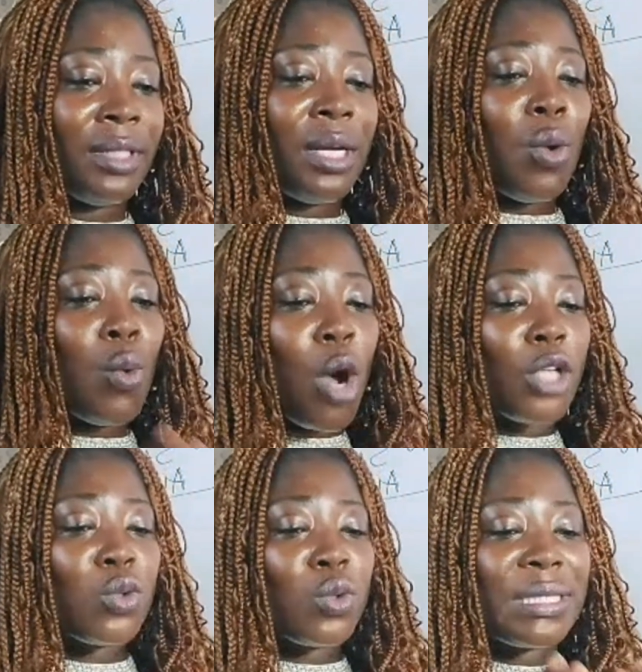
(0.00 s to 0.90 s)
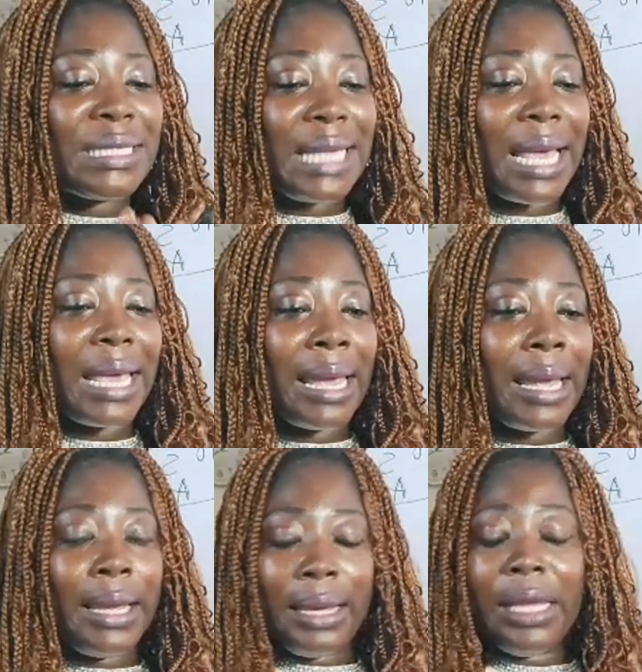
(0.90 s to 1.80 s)
What to
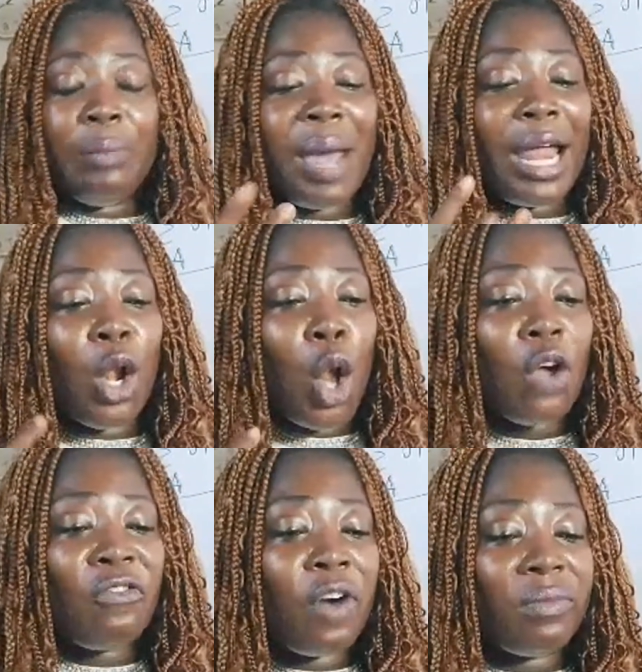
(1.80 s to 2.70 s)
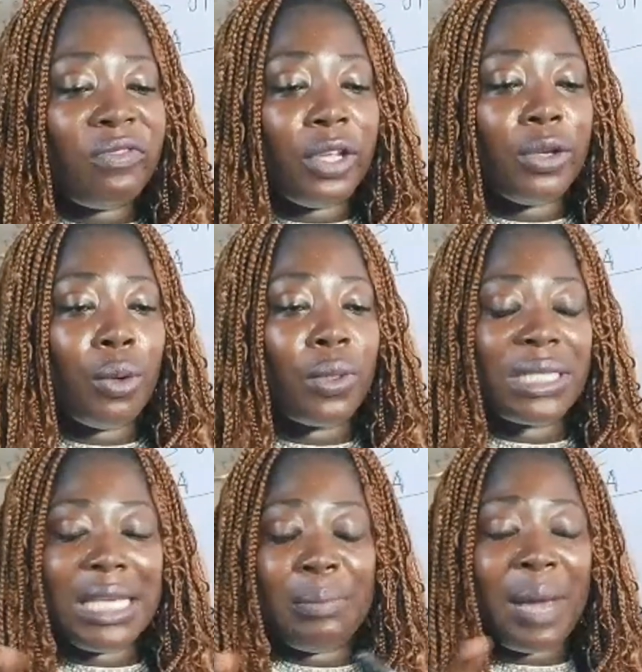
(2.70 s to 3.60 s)
say in my long form
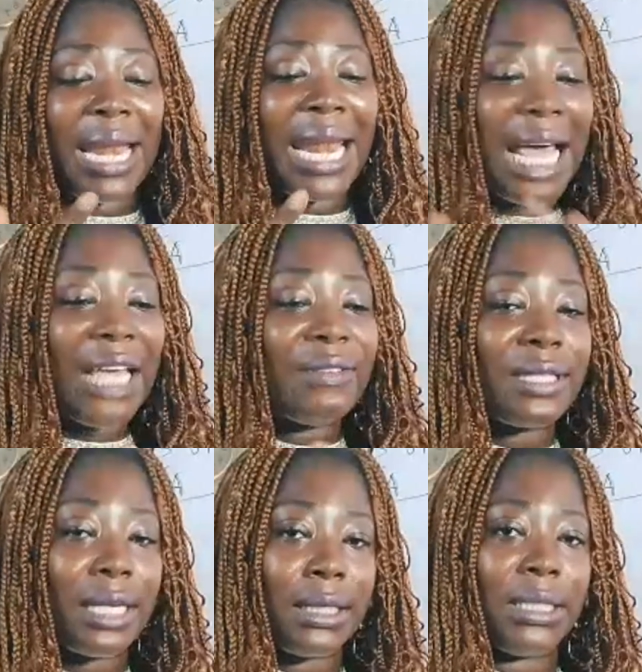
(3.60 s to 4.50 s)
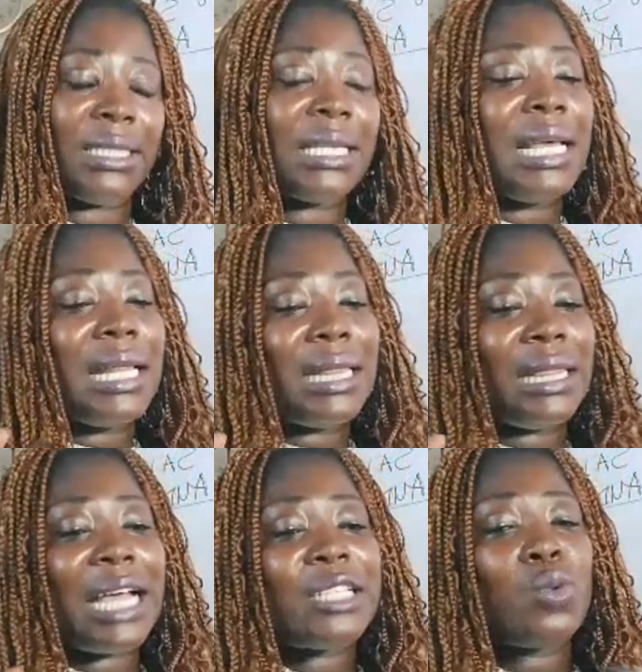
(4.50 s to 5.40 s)
videos, in my live sessions
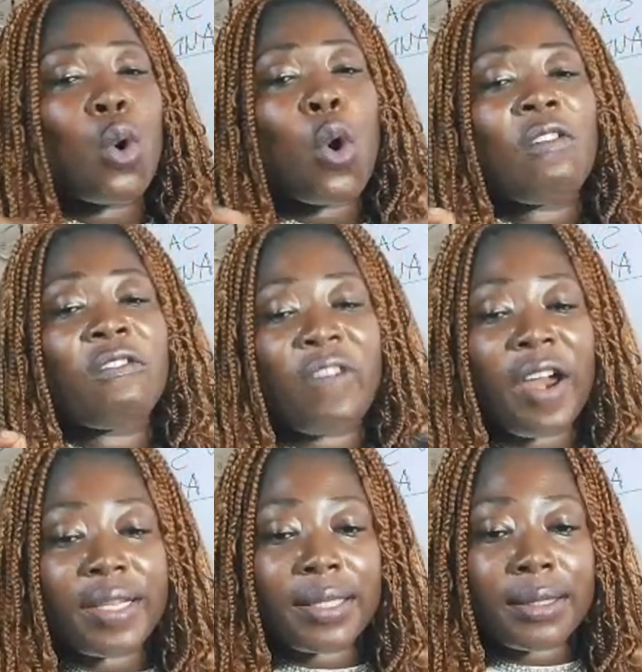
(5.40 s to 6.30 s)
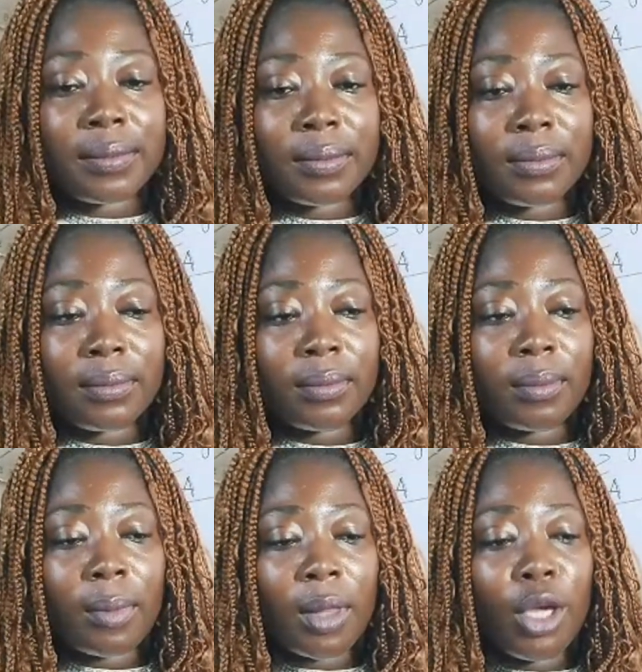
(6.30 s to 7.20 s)
that will convert
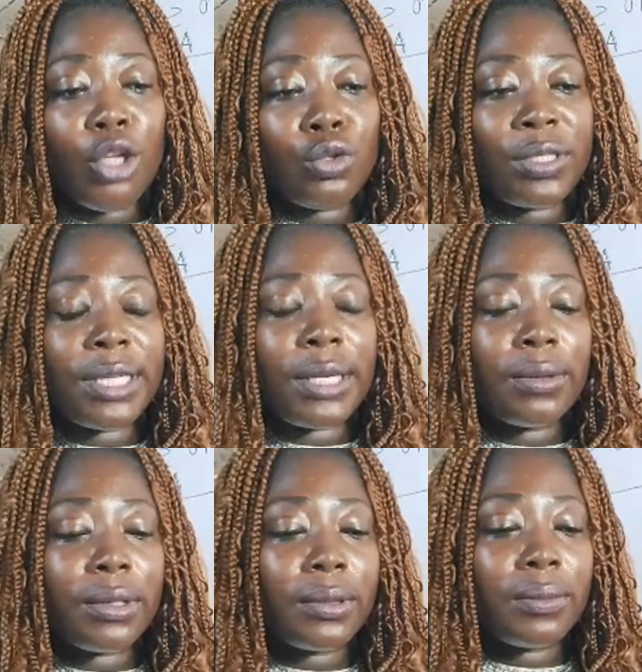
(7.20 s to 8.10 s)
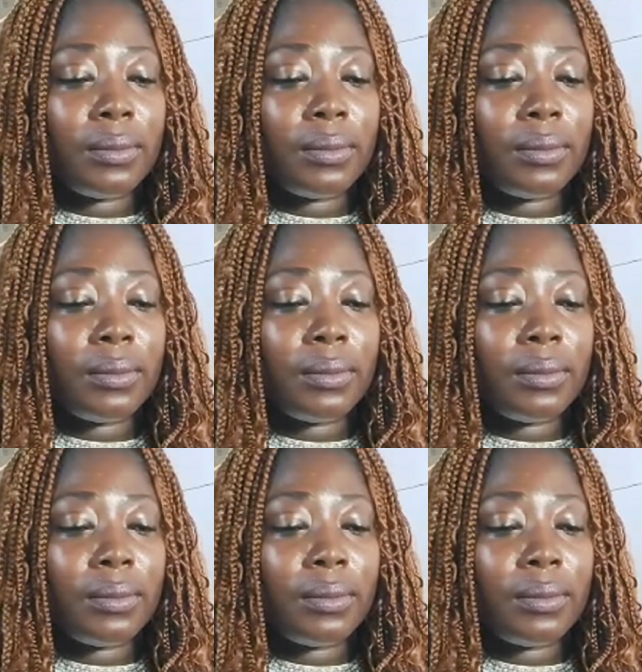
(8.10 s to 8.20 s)
into sales.